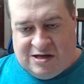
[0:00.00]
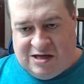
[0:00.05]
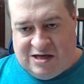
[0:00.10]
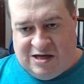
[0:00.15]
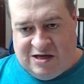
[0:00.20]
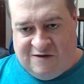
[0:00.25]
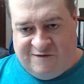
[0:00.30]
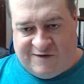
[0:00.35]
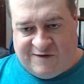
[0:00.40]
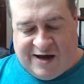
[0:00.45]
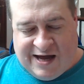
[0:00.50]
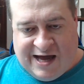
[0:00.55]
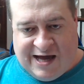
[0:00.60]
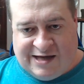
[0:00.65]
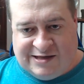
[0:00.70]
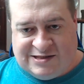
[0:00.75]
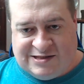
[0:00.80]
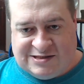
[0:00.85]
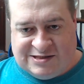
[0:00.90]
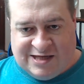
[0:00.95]
if I
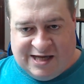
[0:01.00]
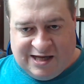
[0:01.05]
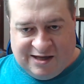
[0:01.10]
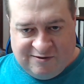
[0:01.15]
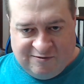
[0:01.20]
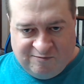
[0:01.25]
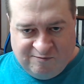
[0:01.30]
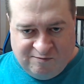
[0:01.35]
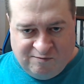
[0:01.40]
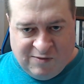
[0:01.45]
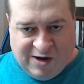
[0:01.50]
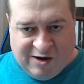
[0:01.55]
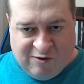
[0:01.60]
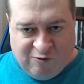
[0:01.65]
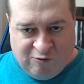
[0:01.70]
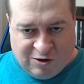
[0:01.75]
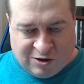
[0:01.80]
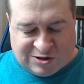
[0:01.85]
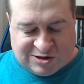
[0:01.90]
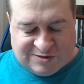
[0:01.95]
had to take my
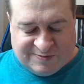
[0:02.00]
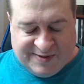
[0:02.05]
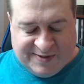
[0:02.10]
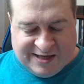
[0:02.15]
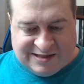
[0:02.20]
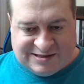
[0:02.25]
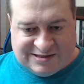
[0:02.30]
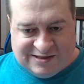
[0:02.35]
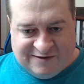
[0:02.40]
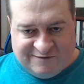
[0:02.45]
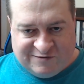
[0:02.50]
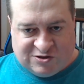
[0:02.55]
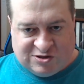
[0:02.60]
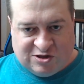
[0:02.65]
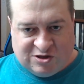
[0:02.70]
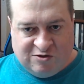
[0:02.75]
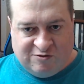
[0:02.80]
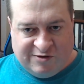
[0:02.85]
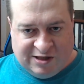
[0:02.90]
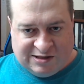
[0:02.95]
workspace of
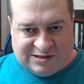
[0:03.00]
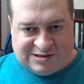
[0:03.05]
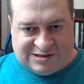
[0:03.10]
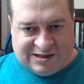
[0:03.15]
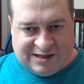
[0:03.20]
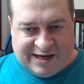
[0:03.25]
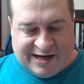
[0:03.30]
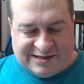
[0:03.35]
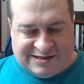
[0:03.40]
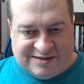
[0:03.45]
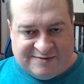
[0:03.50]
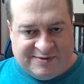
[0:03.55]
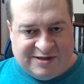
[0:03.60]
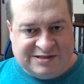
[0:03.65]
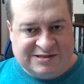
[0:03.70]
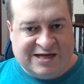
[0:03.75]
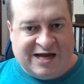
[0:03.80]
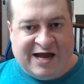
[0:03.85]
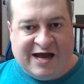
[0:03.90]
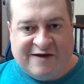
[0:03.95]
showing slides, that
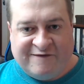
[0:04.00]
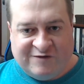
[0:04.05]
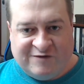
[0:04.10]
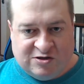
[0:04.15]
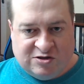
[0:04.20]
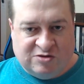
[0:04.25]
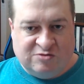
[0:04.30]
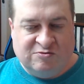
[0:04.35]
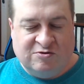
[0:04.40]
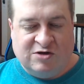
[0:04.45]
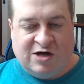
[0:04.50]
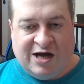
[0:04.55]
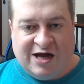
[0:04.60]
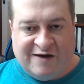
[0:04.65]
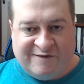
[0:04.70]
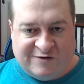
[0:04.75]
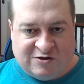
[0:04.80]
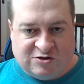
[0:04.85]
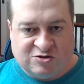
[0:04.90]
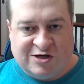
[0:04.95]
means I have to
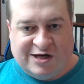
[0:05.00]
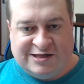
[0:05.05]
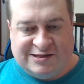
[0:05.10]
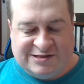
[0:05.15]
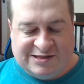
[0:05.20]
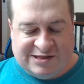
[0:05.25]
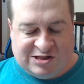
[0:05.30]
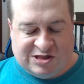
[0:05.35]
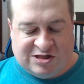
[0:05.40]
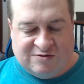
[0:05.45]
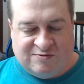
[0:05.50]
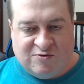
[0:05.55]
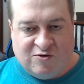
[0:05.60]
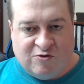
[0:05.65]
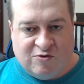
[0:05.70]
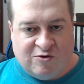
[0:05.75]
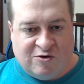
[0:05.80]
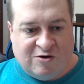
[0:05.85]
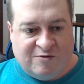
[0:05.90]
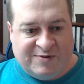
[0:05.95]
transition
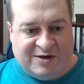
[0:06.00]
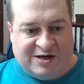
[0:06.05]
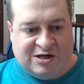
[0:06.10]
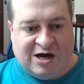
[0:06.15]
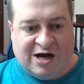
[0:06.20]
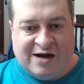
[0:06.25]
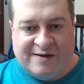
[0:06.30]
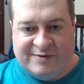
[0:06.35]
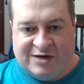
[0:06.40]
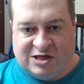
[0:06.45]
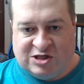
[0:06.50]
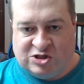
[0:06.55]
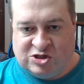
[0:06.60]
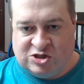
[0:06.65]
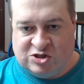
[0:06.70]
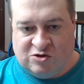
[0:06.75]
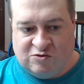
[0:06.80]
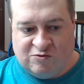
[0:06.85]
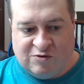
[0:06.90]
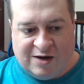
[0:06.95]
more, but I'm going to
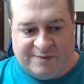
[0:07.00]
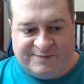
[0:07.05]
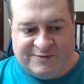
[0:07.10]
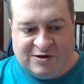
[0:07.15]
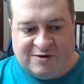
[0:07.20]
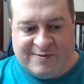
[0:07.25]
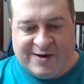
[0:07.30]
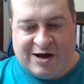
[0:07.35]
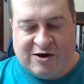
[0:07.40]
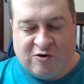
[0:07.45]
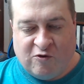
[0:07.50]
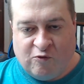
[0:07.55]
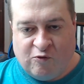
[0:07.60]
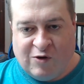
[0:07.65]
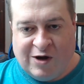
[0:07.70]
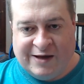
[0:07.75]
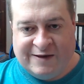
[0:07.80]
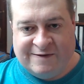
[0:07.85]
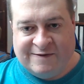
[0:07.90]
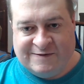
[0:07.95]
chew up no matter
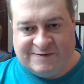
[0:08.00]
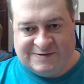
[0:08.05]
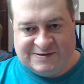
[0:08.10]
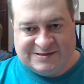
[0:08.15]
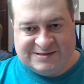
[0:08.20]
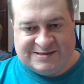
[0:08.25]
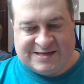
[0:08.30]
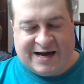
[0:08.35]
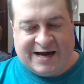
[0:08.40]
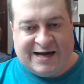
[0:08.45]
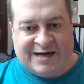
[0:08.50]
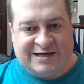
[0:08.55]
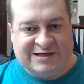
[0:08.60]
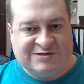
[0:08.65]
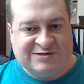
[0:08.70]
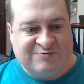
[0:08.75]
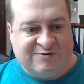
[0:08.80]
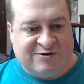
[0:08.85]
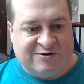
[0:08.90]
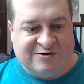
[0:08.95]
what
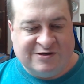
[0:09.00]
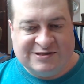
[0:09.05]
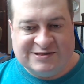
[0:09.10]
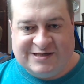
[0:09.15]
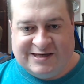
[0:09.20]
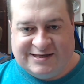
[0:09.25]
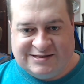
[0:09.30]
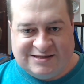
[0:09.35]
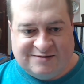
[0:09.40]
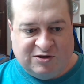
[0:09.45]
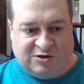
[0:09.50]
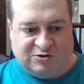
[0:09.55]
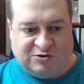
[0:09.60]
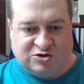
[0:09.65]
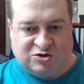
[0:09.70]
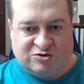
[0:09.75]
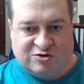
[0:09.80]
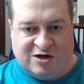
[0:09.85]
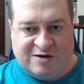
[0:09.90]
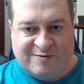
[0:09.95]
size, whether it's like some little
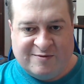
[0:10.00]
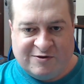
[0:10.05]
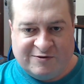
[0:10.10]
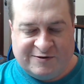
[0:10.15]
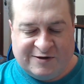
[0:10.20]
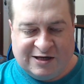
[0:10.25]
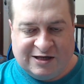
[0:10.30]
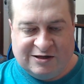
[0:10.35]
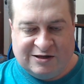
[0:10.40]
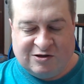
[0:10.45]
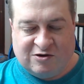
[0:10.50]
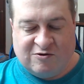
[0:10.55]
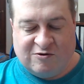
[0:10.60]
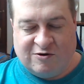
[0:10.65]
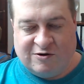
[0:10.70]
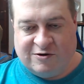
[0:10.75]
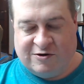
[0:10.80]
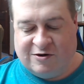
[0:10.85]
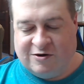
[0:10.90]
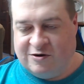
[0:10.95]
streamer thing in the
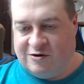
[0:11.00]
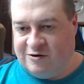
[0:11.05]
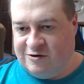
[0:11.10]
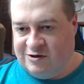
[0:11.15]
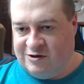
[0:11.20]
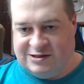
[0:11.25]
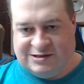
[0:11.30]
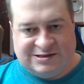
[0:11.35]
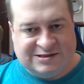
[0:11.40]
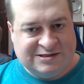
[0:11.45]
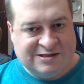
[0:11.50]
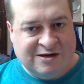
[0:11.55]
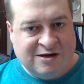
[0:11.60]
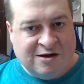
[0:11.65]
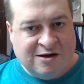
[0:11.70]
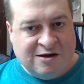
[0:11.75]
corner or it's